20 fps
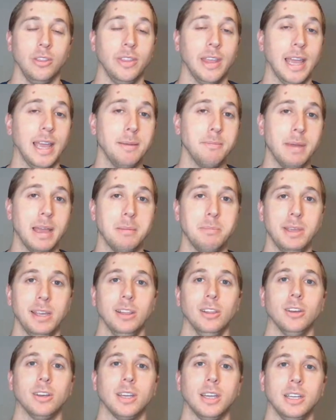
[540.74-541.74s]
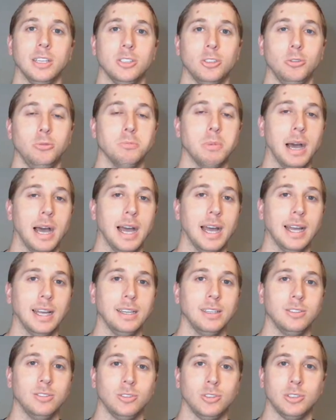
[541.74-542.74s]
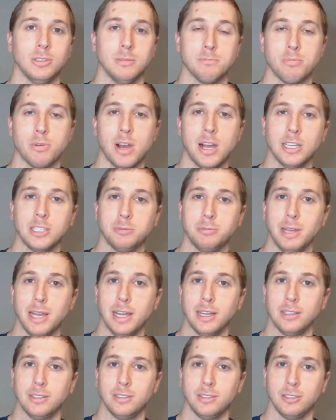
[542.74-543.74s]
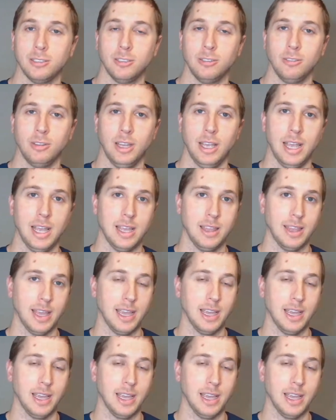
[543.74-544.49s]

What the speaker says: They may be looking to buy some prospects, and